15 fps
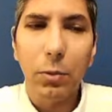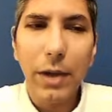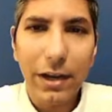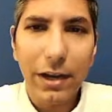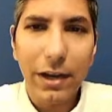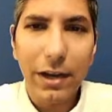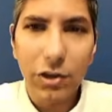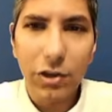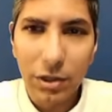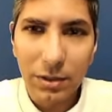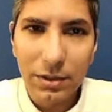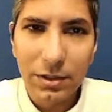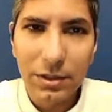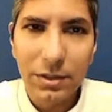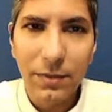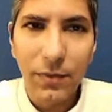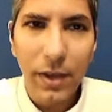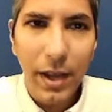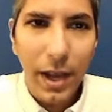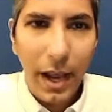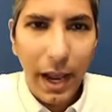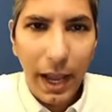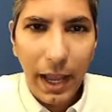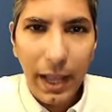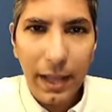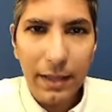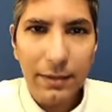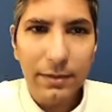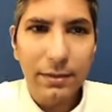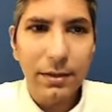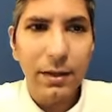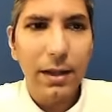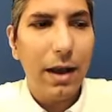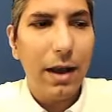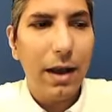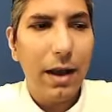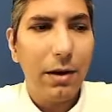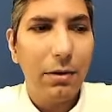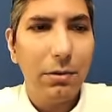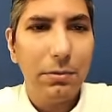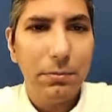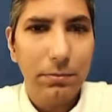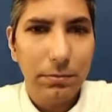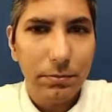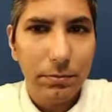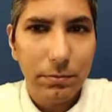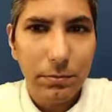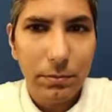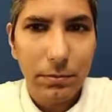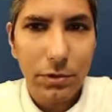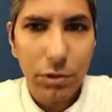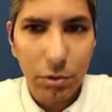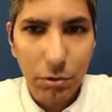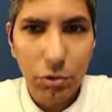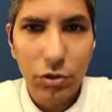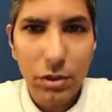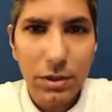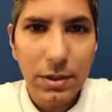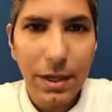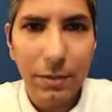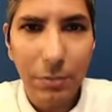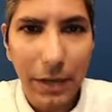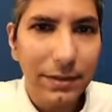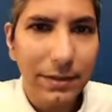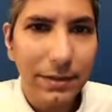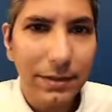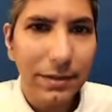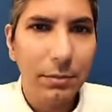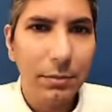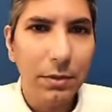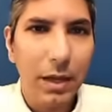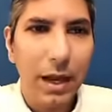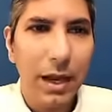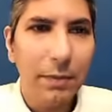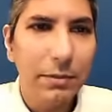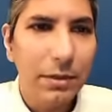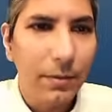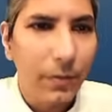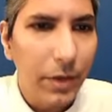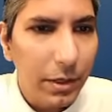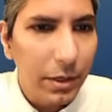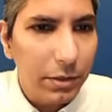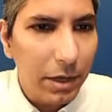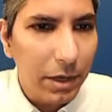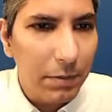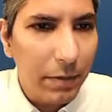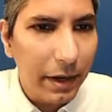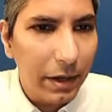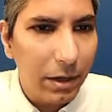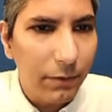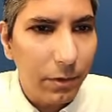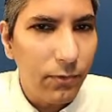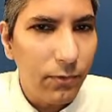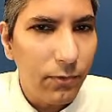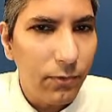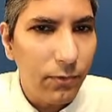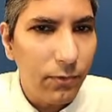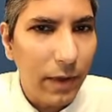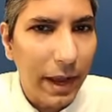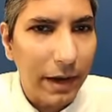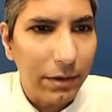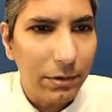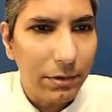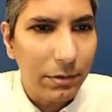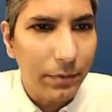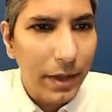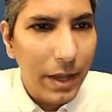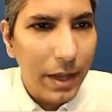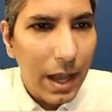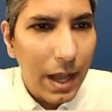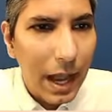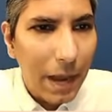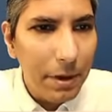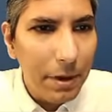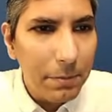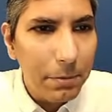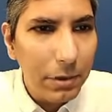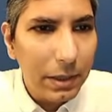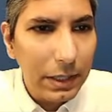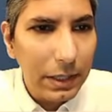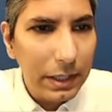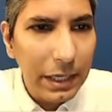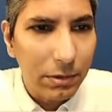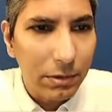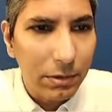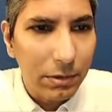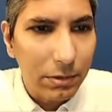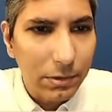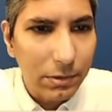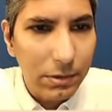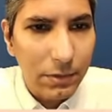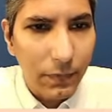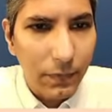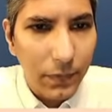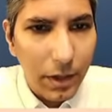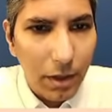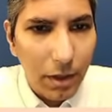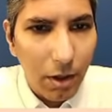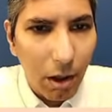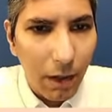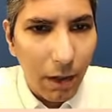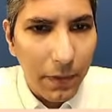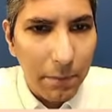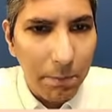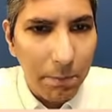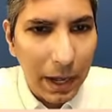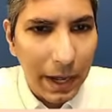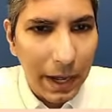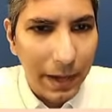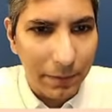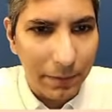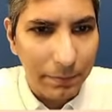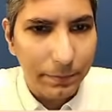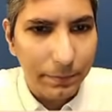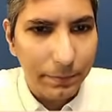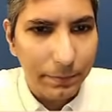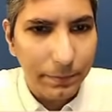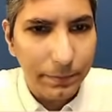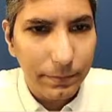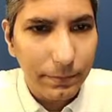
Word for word: reactions and how solutions can react sometimes. So in my conversion factor, I'm going to put liters on the bottom,